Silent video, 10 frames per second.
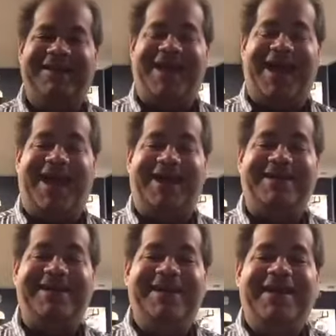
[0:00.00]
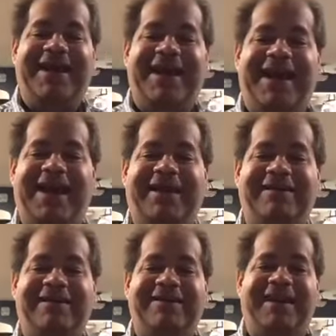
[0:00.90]
that,
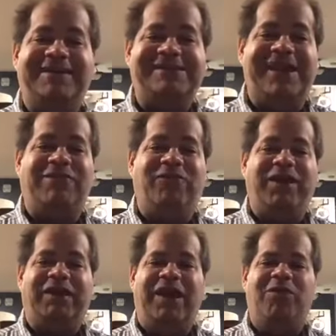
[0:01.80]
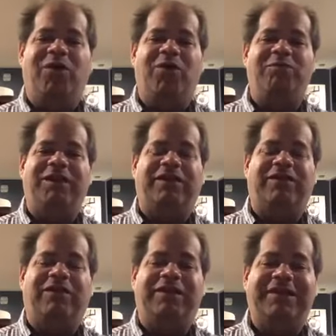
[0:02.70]
and they said retail won't be
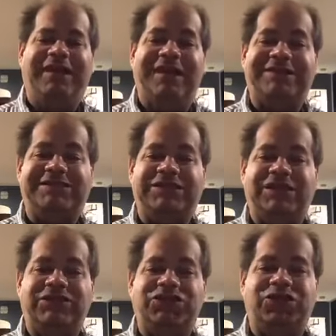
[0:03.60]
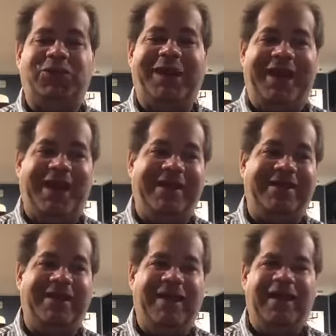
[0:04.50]
till at least June
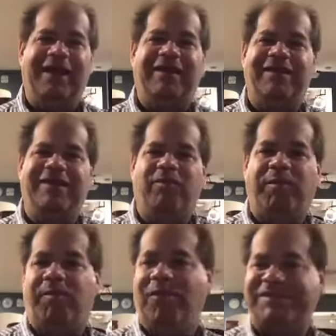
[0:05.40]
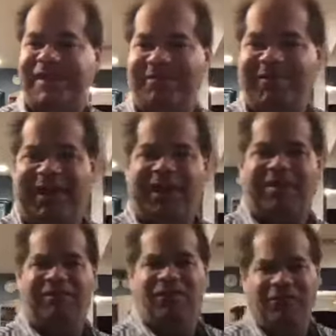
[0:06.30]
8th, and the reports I'm
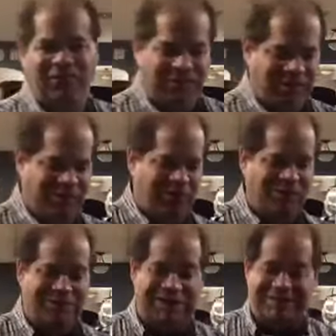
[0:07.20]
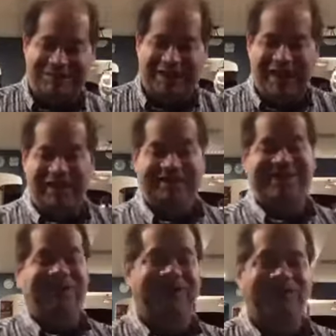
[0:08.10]
getting from the boards I sit on
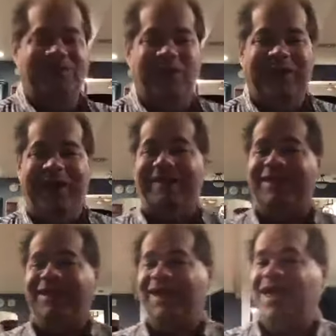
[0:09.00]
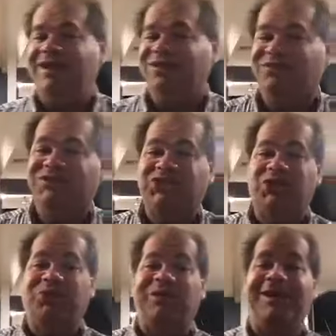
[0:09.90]
is looking more like the end of
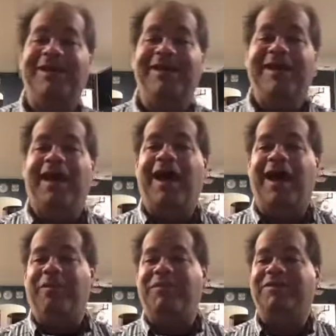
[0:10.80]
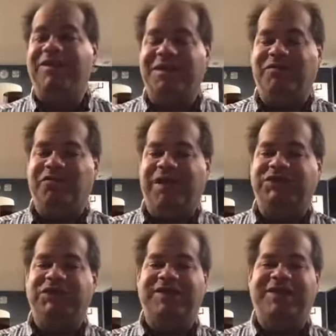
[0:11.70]
June, um, is the
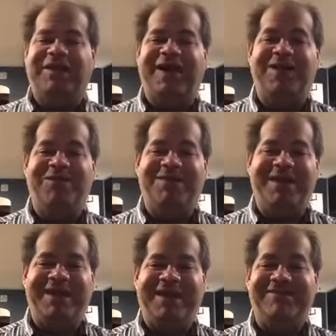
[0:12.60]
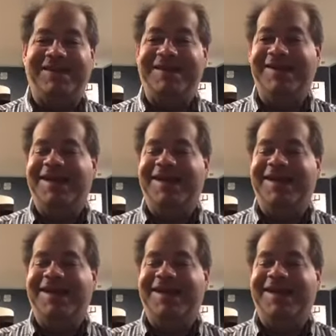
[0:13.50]
information they are being given.